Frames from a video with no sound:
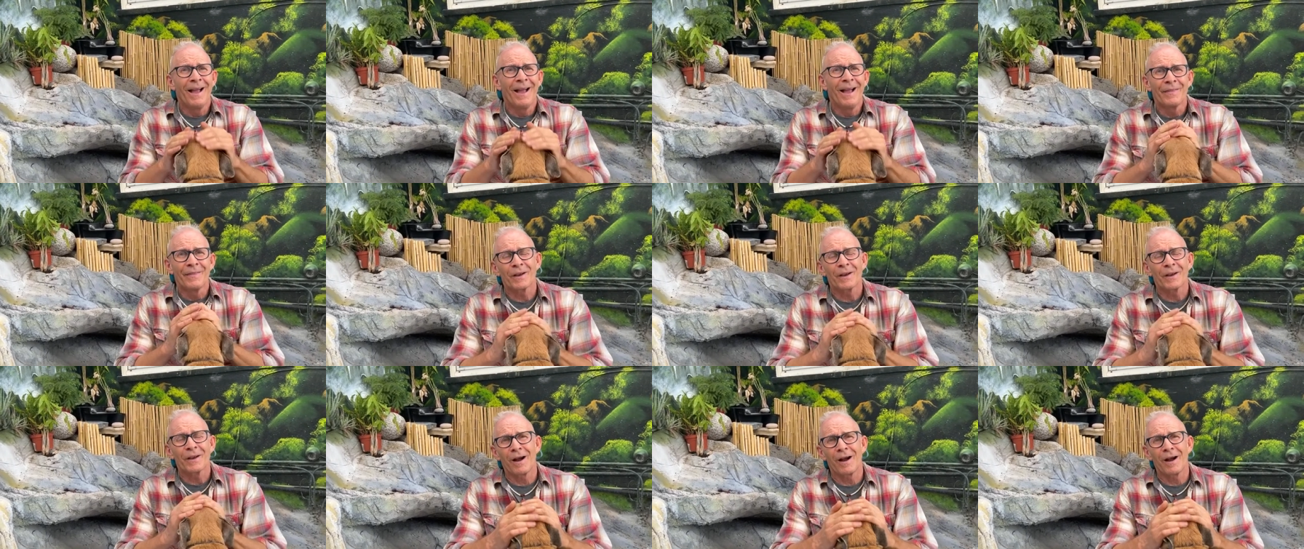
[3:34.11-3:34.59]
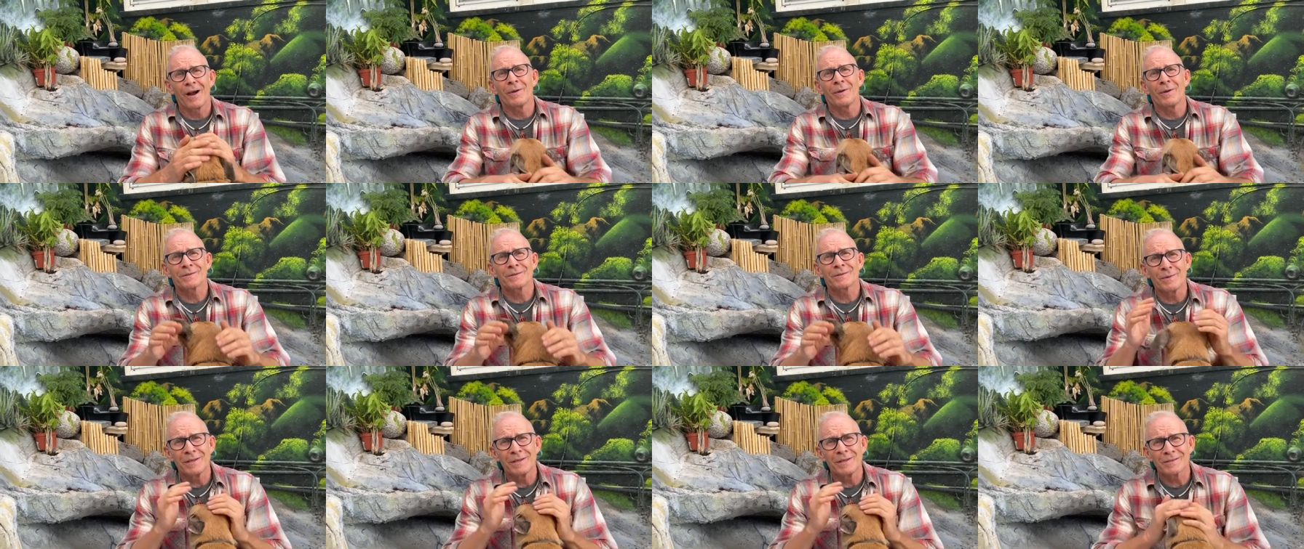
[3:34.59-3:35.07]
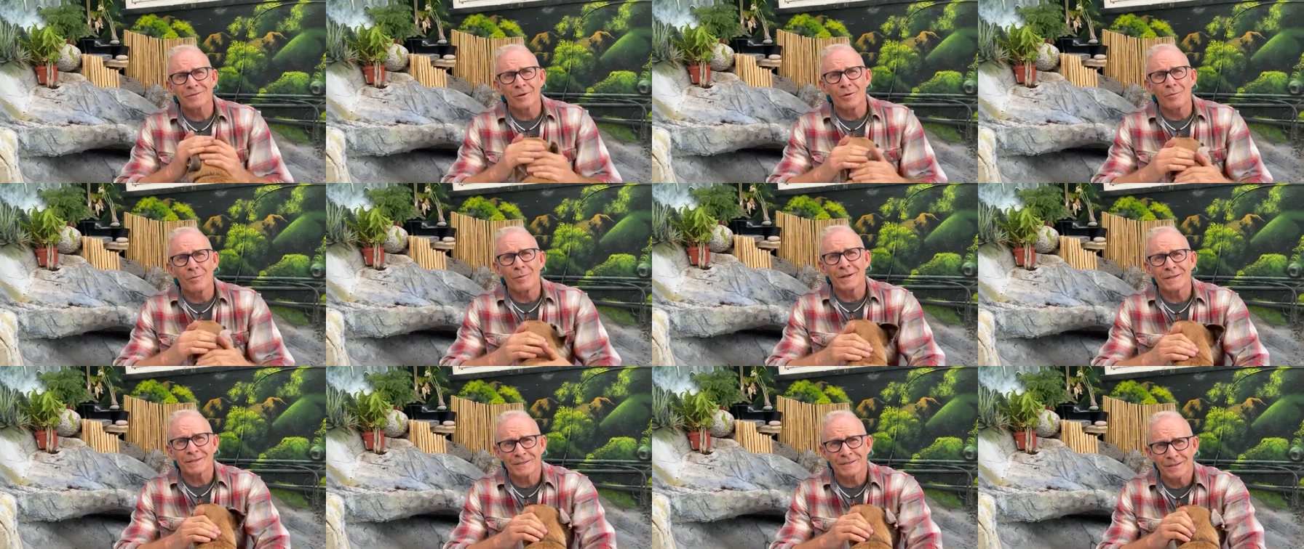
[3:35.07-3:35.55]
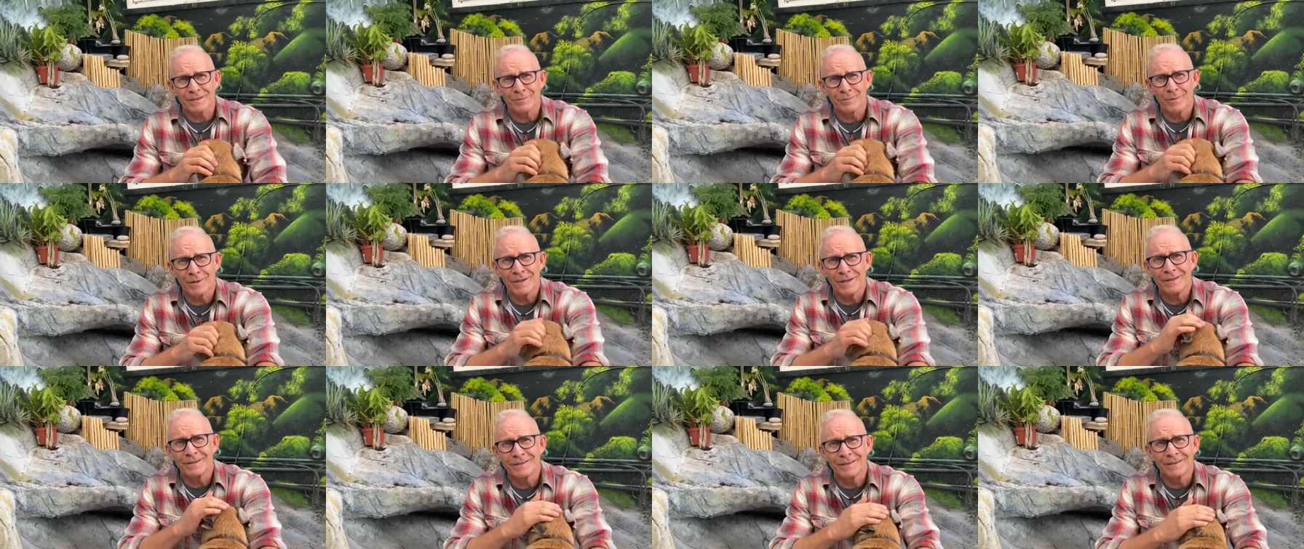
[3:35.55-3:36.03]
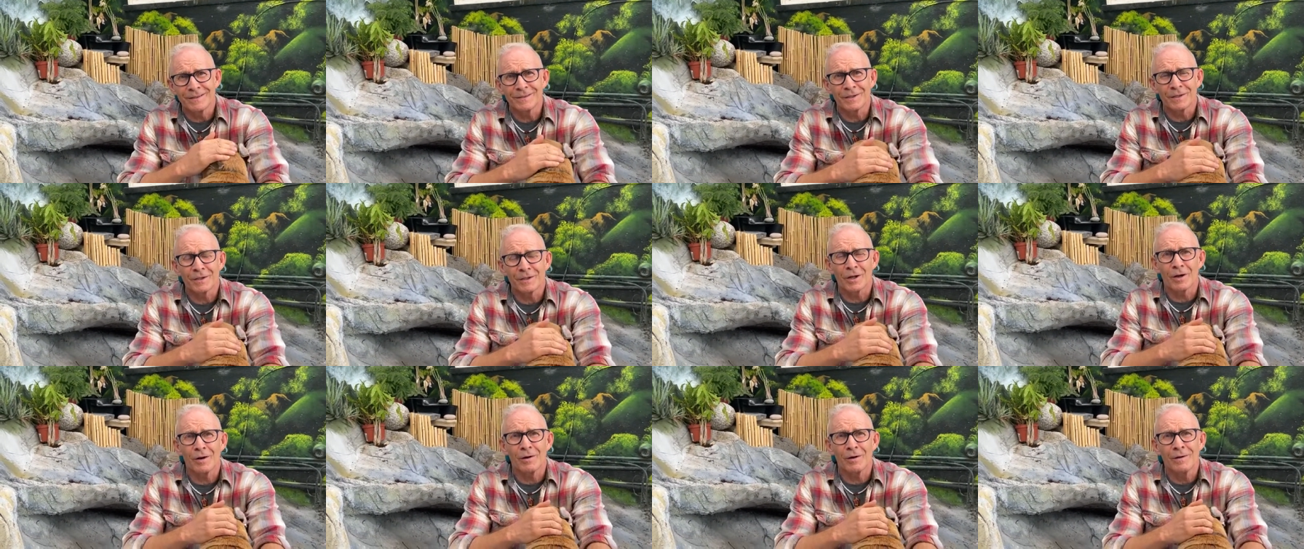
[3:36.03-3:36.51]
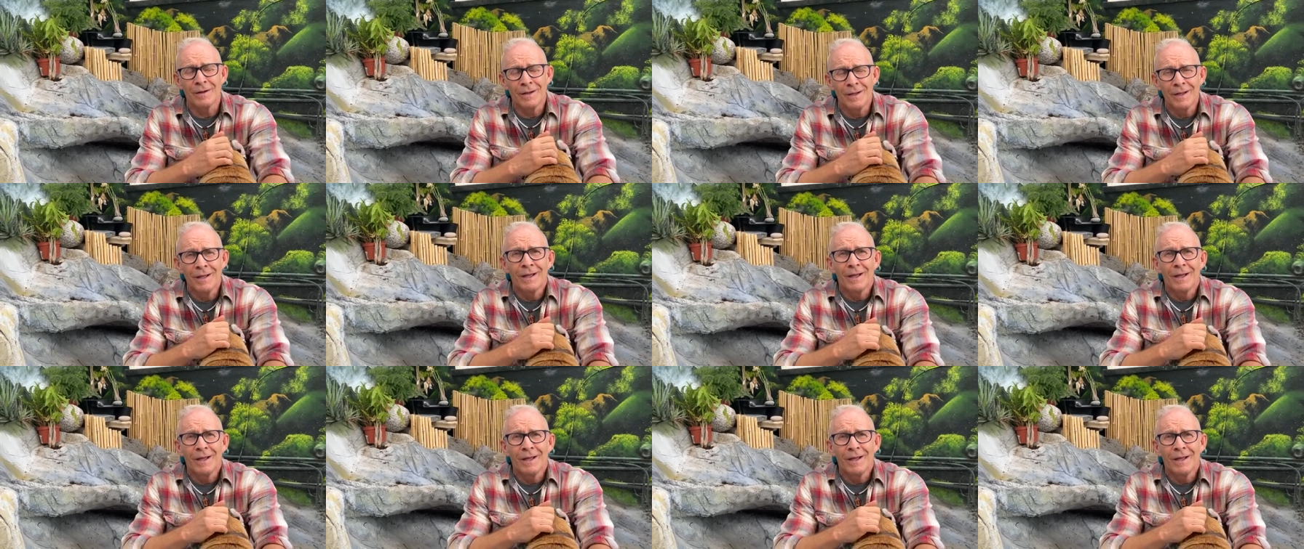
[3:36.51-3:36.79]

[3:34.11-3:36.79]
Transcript: The comments mean so much to me, you know?